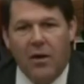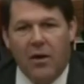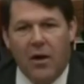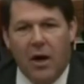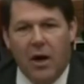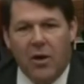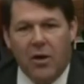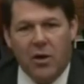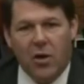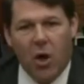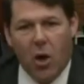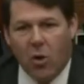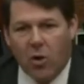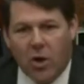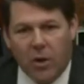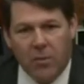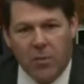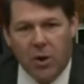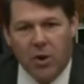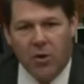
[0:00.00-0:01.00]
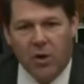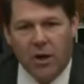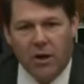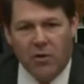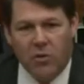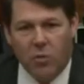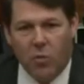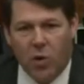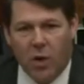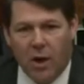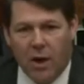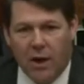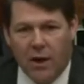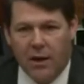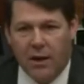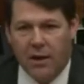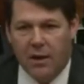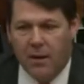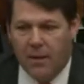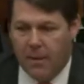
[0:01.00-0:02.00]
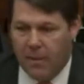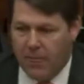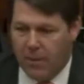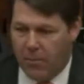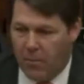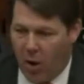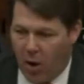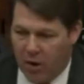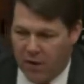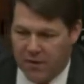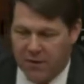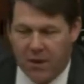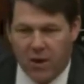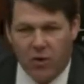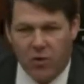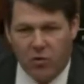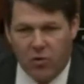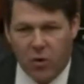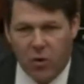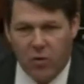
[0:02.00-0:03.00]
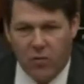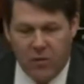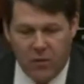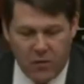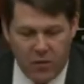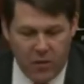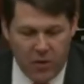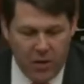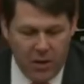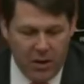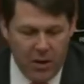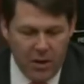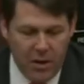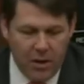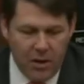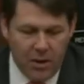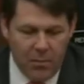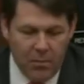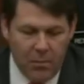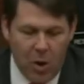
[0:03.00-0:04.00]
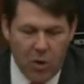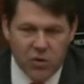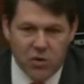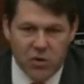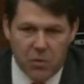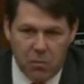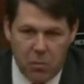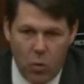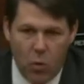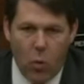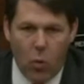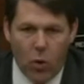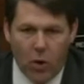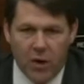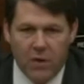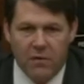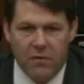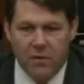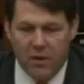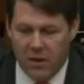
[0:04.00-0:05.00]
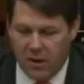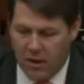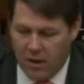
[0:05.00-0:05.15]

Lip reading: no community has won the Barksdale Trophy for the most supportive